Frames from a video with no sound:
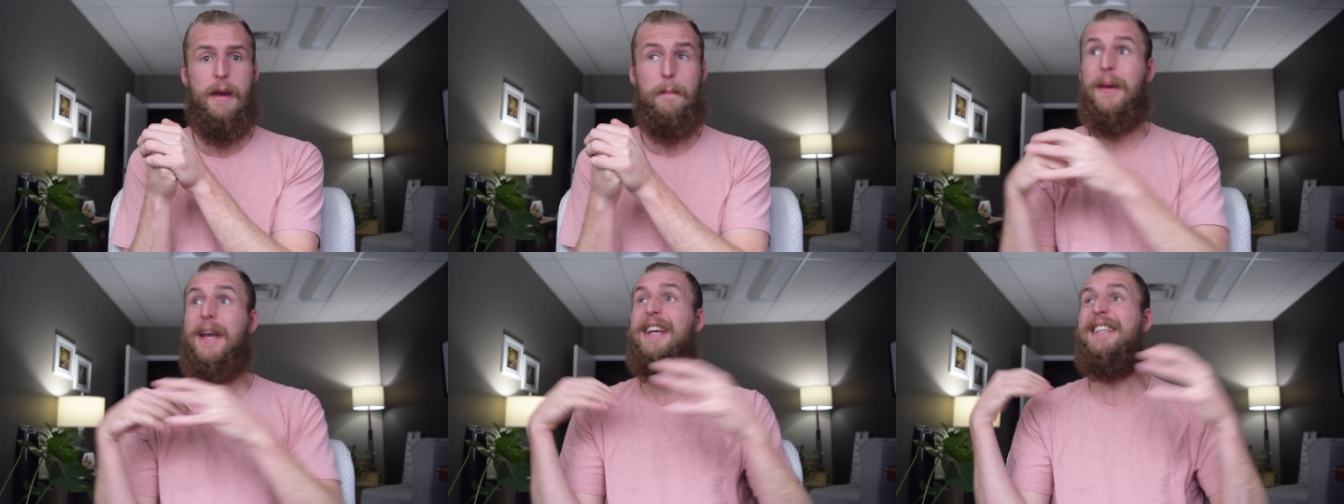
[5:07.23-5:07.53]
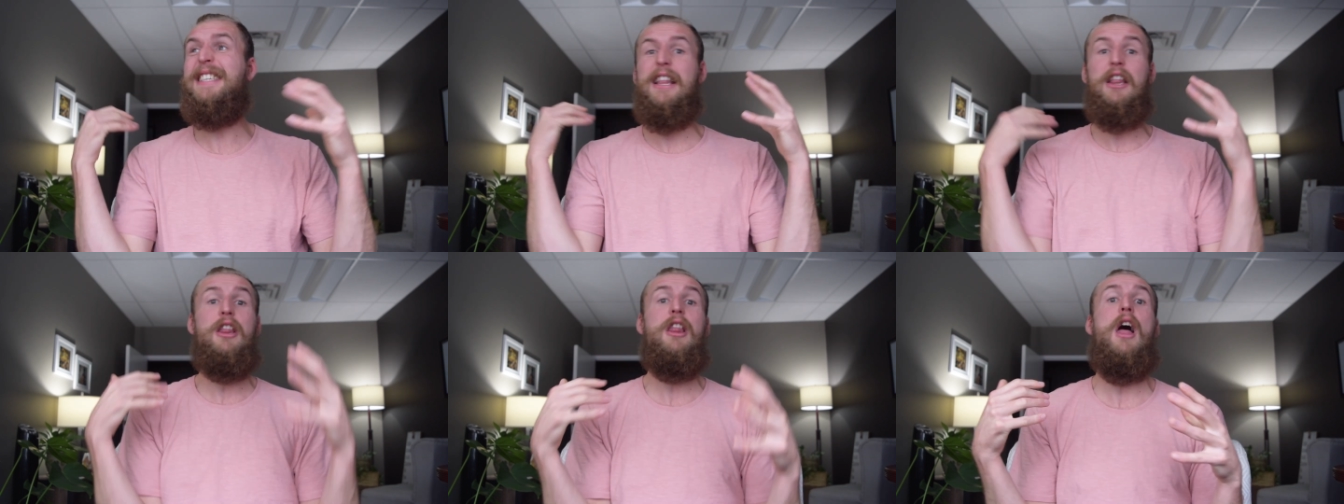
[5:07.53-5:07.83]

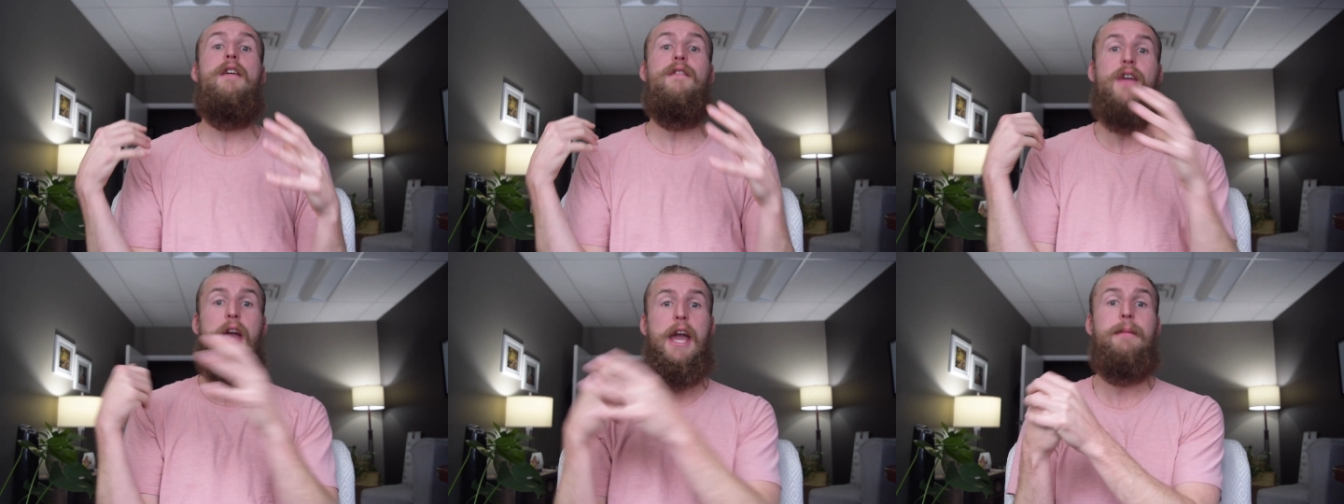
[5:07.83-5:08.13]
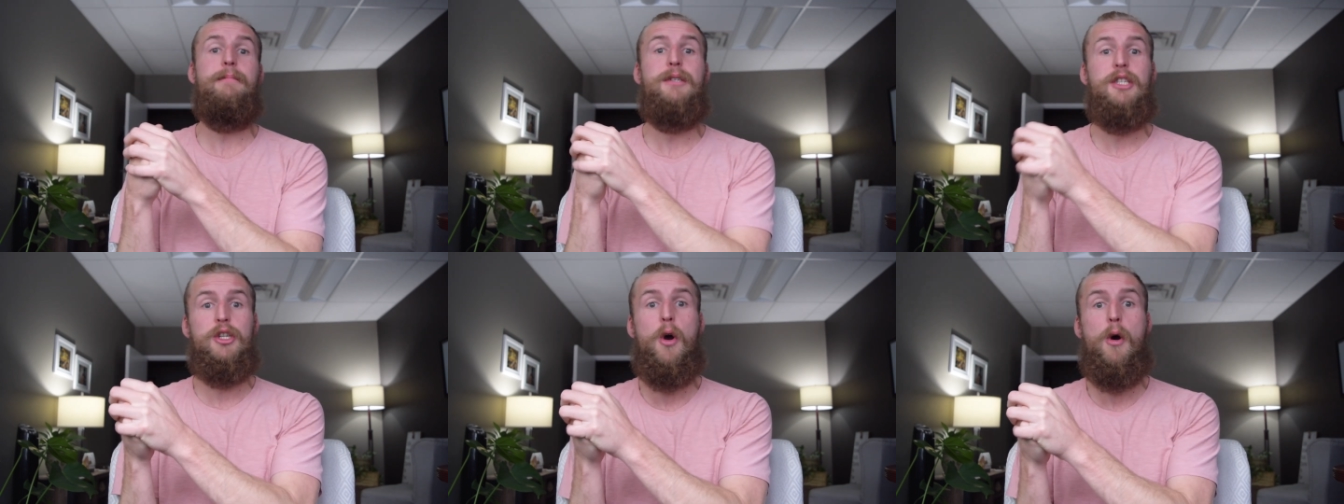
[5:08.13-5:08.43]
because I love
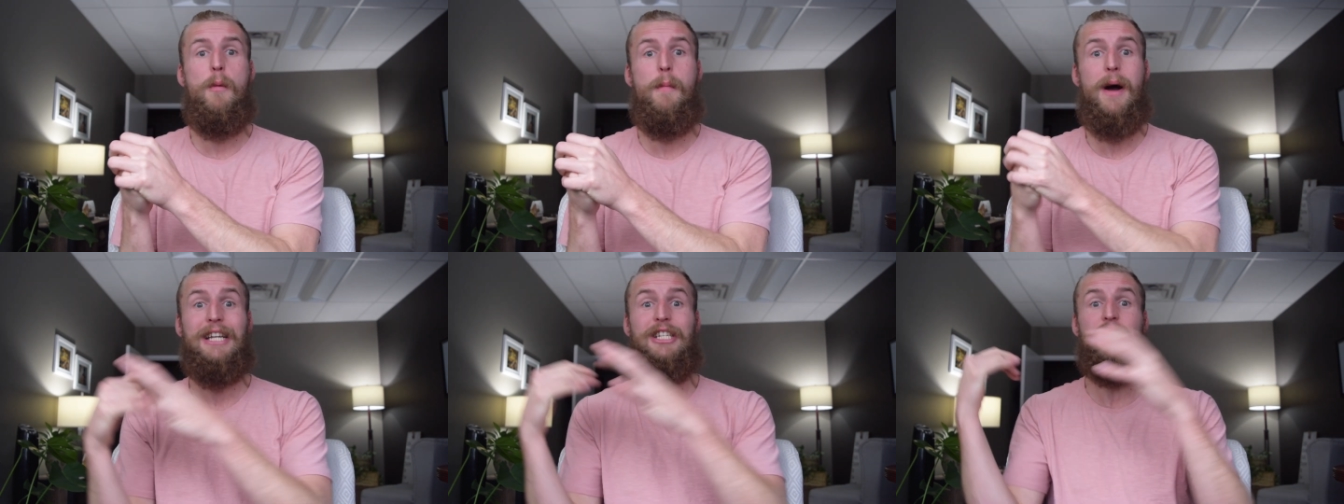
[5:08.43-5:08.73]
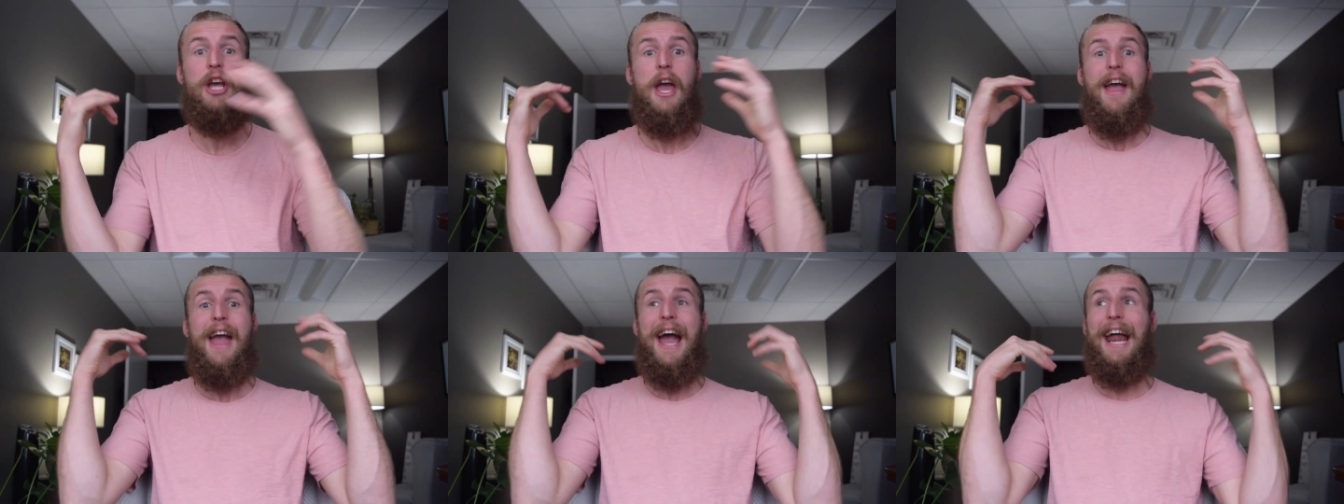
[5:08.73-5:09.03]
him so
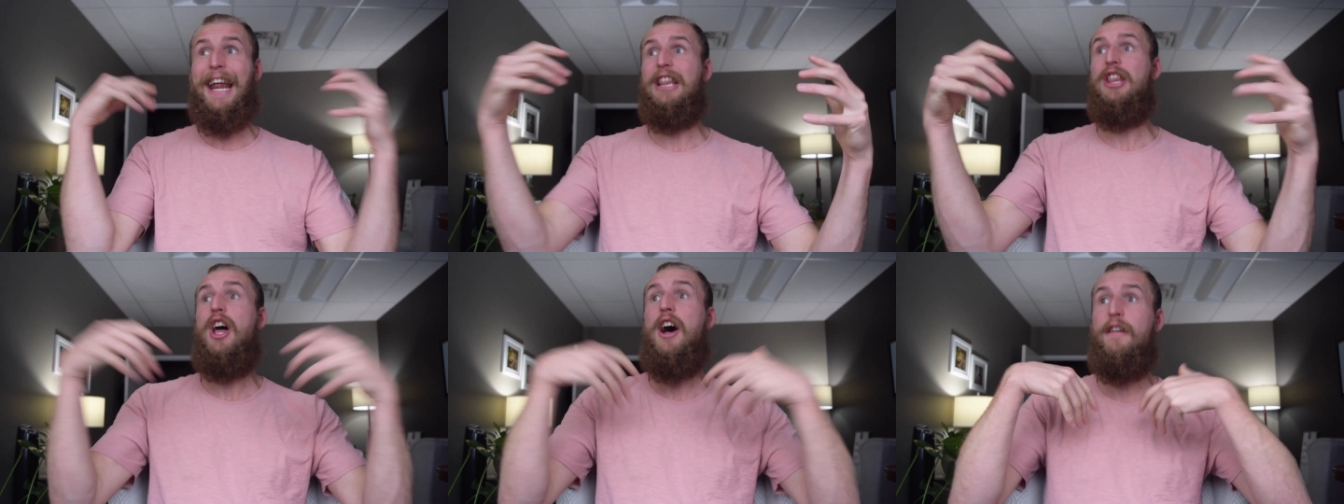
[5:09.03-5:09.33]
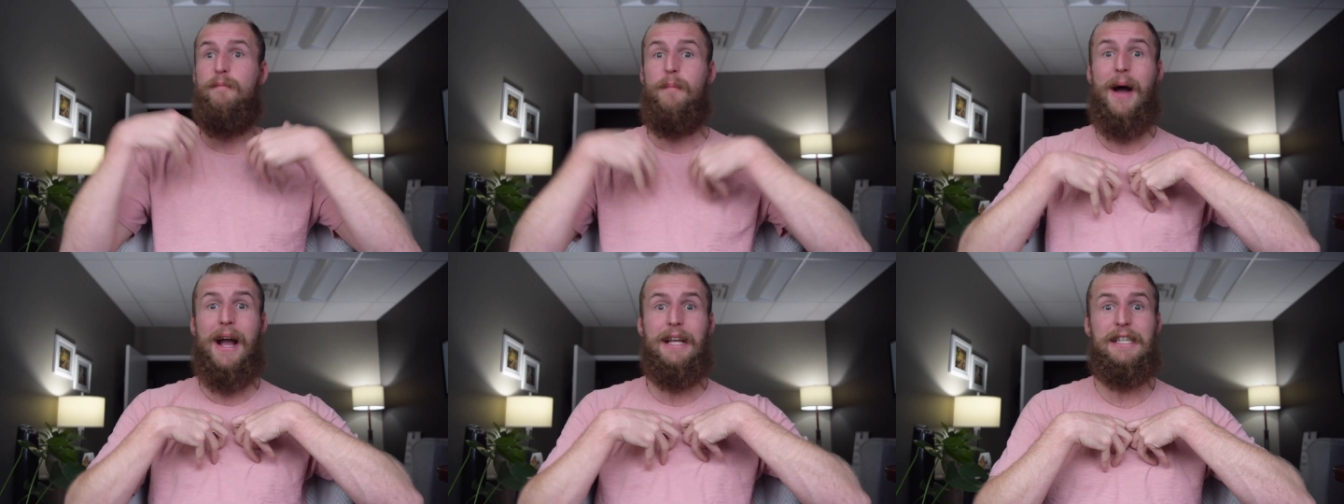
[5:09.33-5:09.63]
much and I
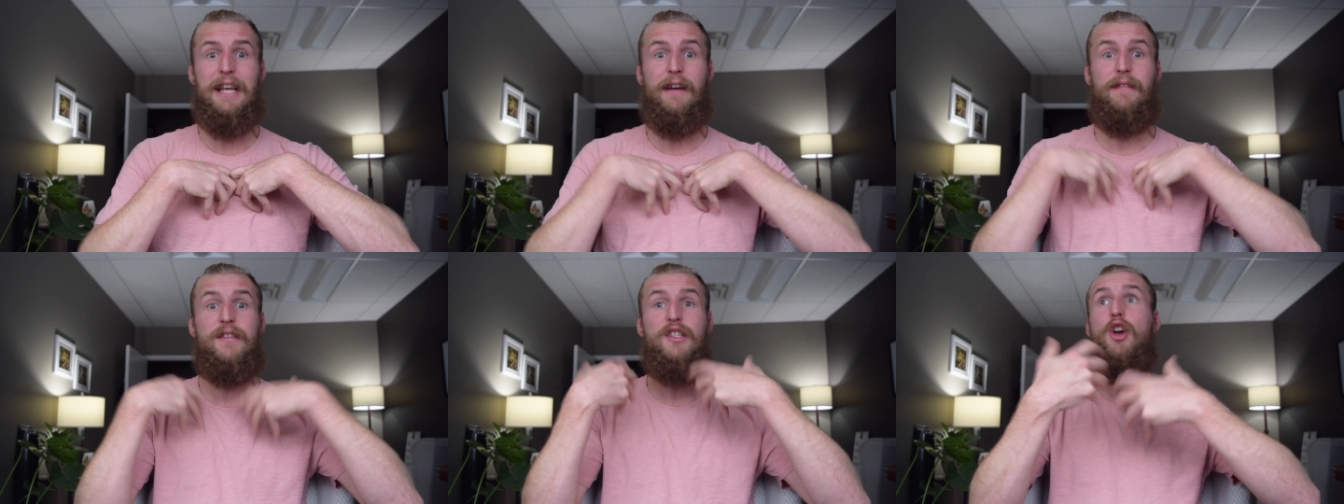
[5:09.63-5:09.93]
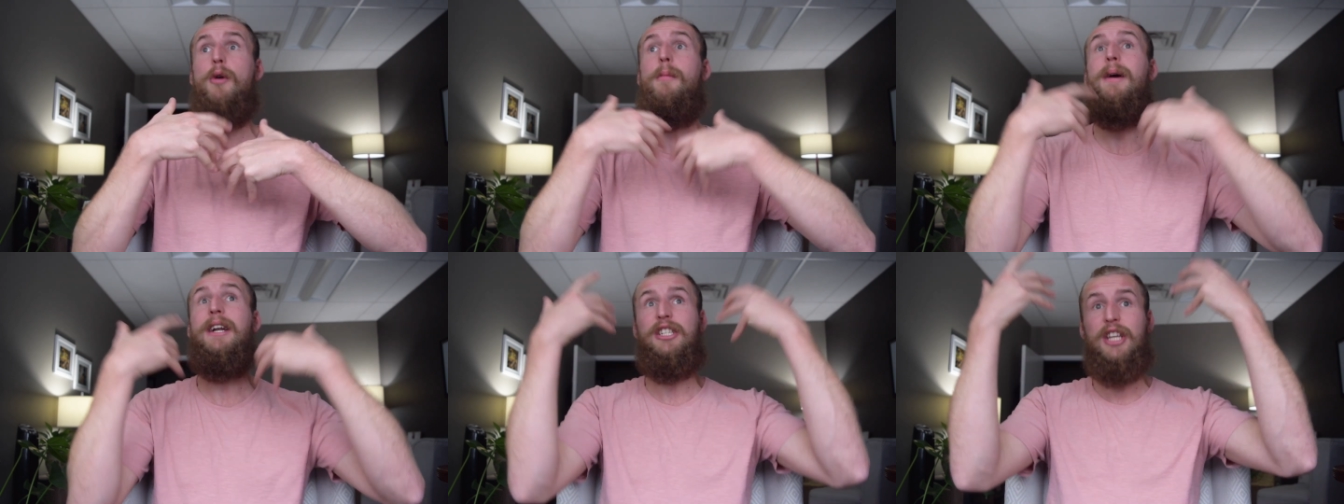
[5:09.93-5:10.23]
love myself
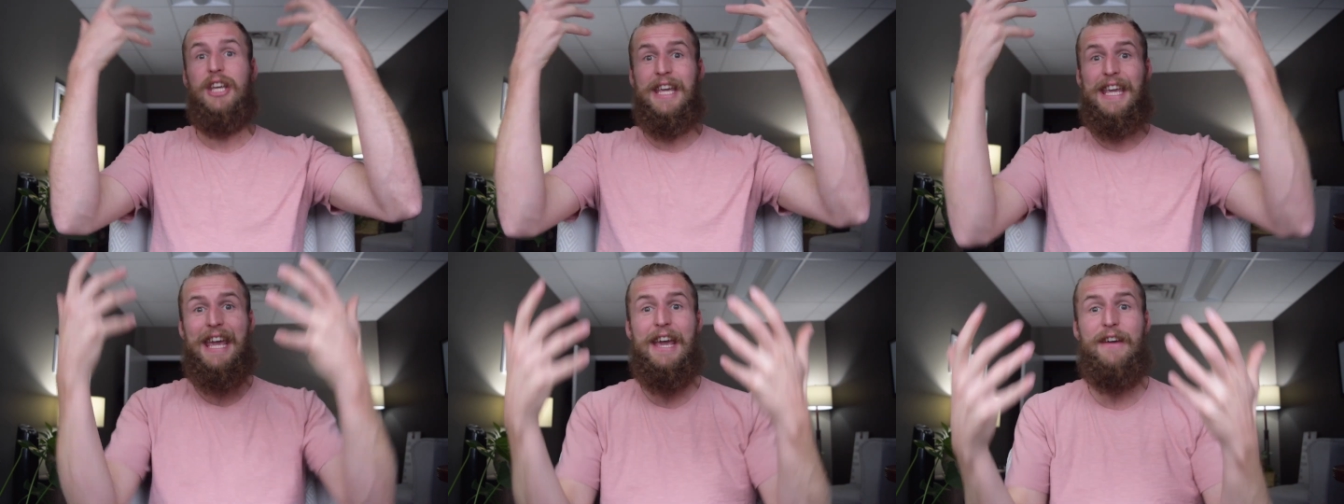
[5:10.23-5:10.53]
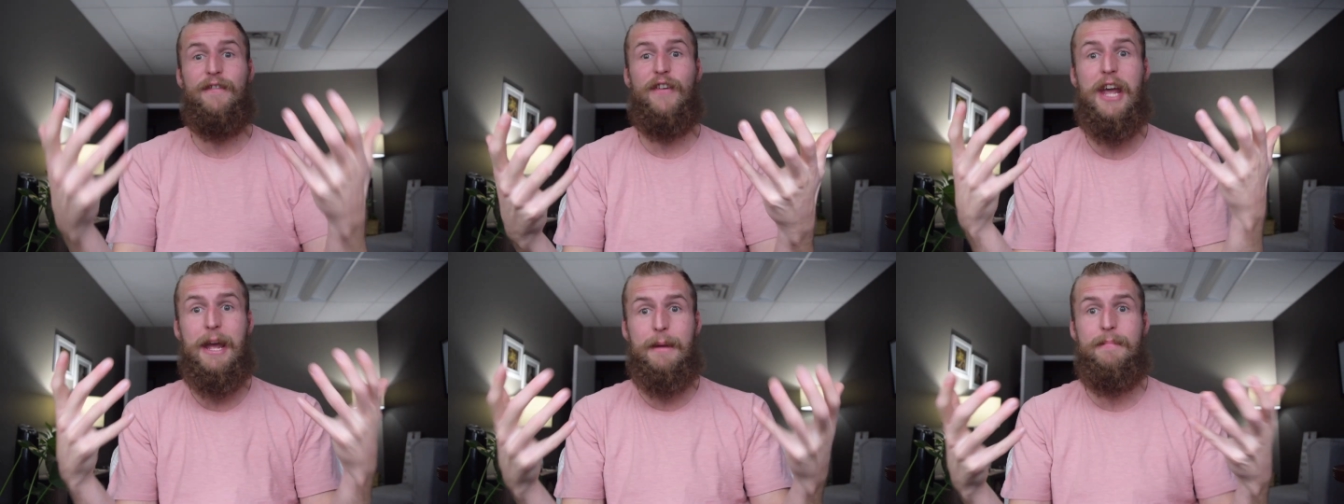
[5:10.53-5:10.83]
so much to
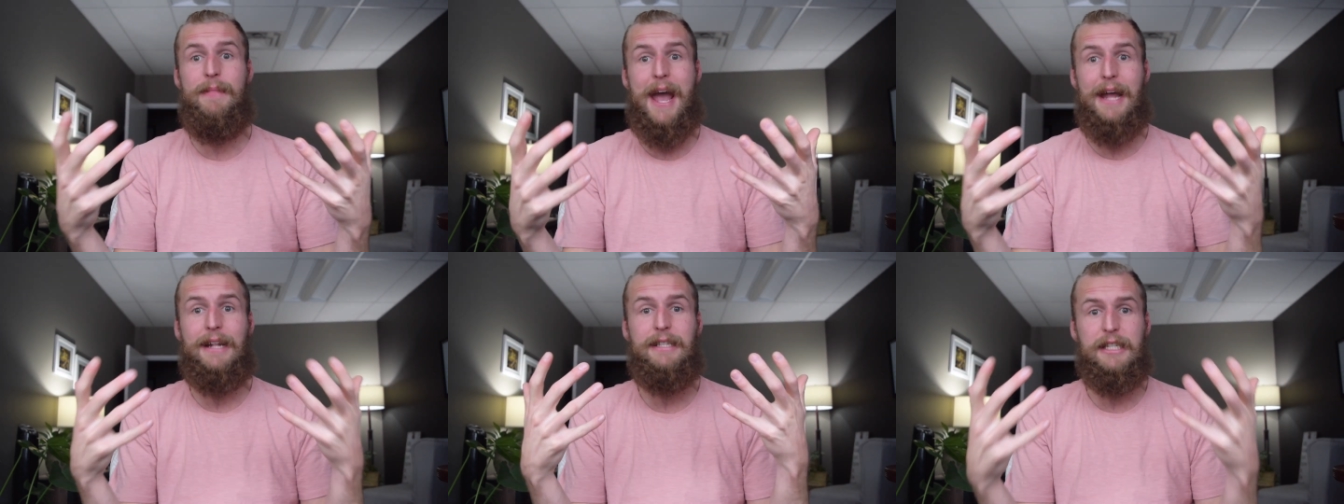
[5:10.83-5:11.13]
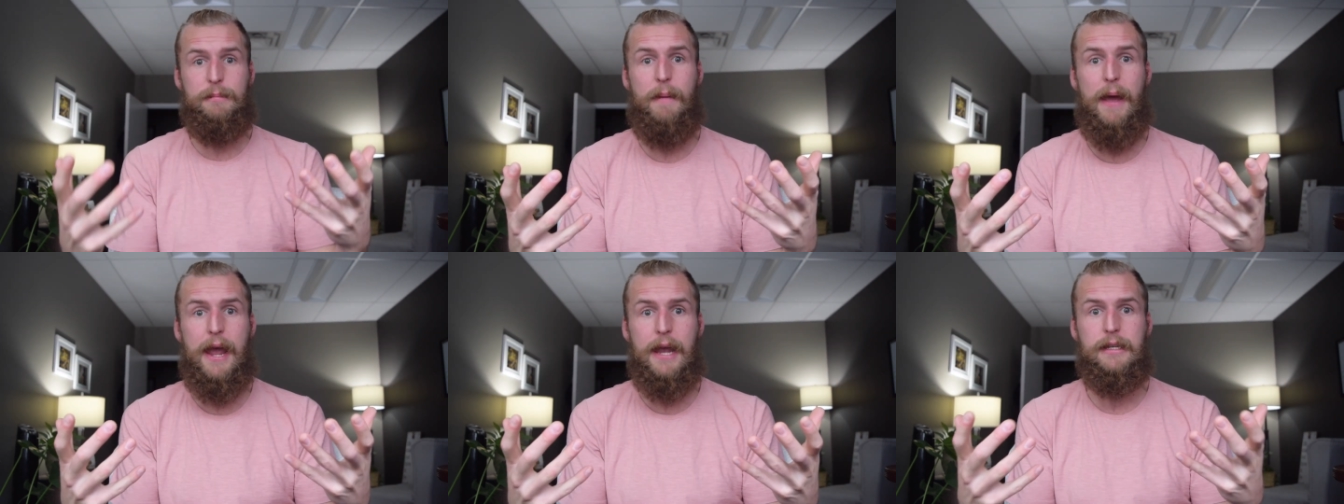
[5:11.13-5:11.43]
give him that
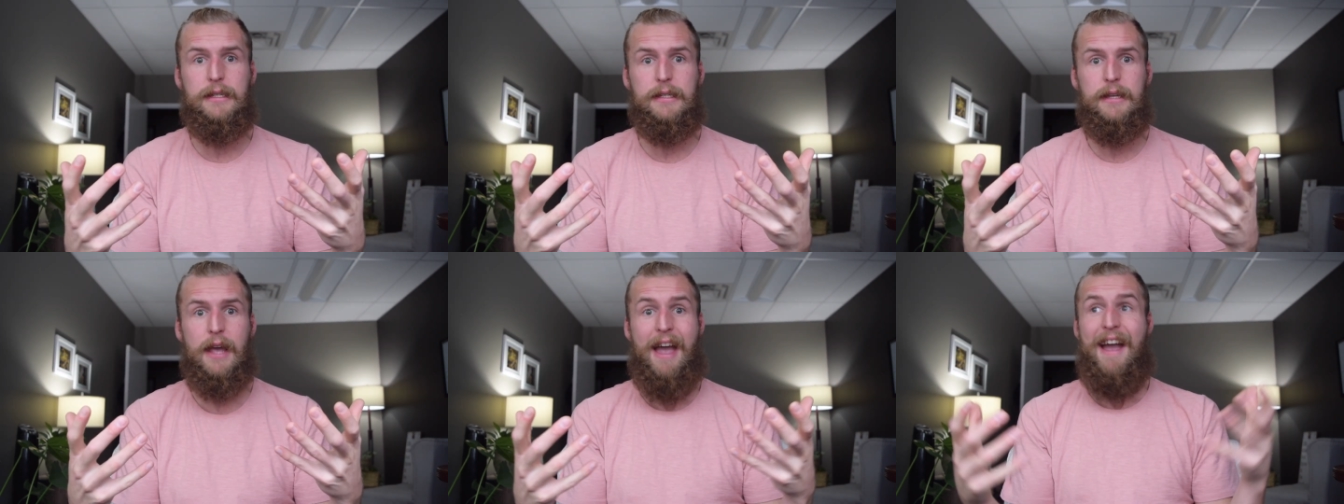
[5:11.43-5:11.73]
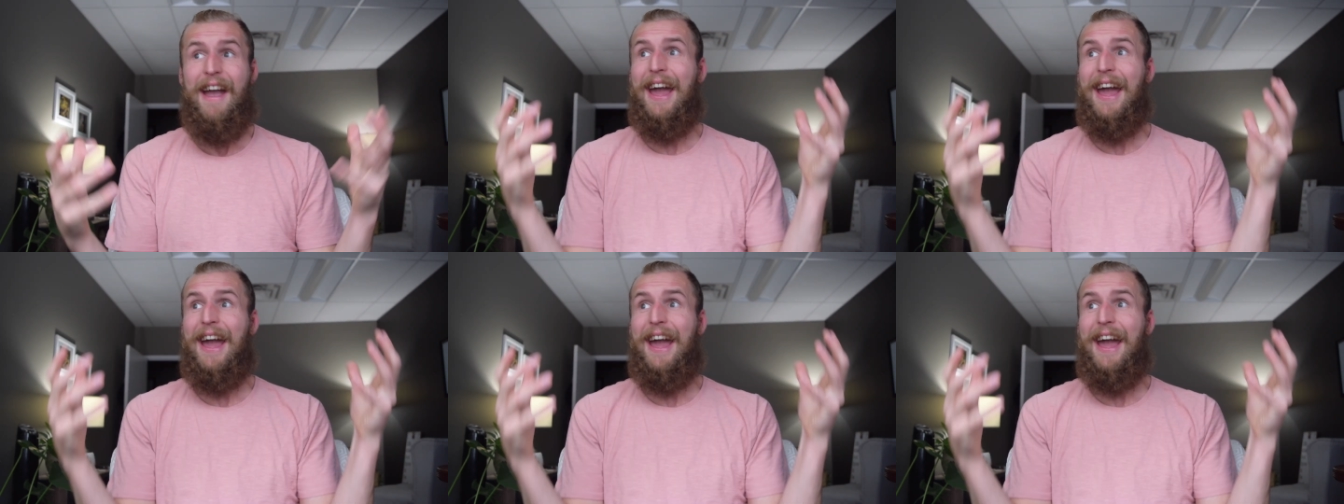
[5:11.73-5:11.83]
space.